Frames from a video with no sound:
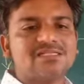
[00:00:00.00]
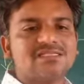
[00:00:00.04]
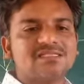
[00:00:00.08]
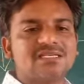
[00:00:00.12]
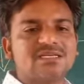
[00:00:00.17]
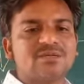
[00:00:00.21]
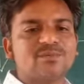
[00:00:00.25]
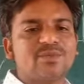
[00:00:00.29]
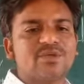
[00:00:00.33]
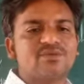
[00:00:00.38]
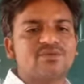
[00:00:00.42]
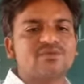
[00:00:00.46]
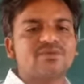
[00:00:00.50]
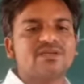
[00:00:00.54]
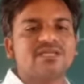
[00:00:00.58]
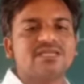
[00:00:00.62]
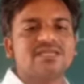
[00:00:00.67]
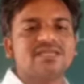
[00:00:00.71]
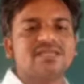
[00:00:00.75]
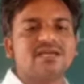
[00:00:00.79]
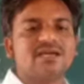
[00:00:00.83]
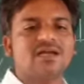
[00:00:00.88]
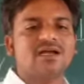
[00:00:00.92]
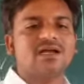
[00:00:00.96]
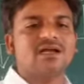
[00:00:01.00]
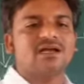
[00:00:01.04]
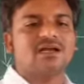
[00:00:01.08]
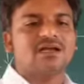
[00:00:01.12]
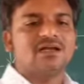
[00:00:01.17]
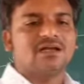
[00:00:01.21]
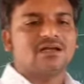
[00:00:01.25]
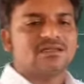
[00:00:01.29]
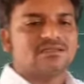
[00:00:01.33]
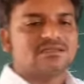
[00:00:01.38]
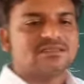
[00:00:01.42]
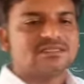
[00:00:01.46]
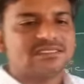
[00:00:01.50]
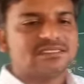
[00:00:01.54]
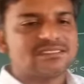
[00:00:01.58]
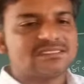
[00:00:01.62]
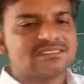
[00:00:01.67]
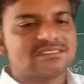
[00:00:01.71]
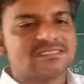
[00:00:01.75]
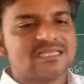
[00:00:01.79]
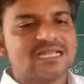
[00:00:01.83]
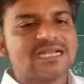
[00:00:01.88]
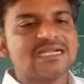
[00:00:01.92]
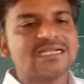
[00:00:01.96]
between this
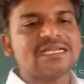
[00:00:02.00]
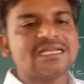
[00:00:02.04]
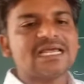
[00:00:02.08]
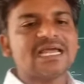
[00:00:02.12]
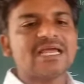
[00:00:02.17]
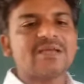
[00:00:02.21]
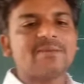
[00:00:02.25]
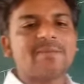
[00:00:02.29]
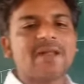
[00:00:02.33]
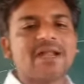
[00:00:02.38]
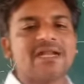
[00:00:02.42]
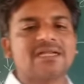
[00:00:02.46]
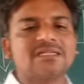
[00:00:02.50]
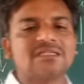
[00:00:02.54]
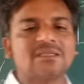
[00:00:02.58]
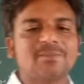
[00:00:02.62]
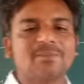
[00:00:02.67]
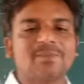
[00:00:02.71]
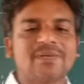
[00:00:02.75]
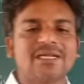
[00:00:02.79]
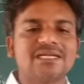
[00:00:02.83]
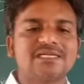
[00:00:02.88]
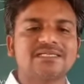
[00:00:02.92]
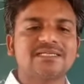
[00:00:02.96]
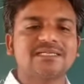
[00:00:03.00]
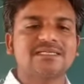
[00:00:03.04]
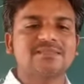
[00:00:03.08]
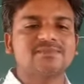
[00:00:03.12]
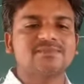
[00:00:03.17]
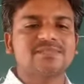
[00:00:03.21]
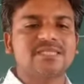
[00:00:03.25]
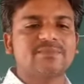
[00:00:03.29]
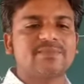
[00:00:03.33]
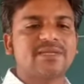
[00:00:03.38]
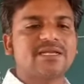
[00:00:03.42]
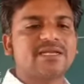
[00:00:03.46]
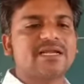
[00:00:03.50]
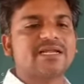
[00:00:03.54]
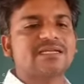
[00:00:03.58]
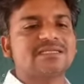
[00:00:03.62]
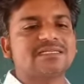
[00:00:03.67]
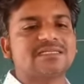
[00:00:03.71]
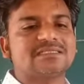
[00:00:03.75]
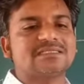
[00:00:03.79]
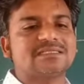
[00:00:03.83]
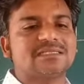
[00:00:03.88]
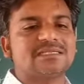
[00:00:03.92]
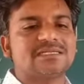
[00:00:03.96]
N-type and the P-type
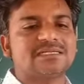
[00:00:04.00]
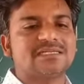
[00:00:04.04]
semiconductor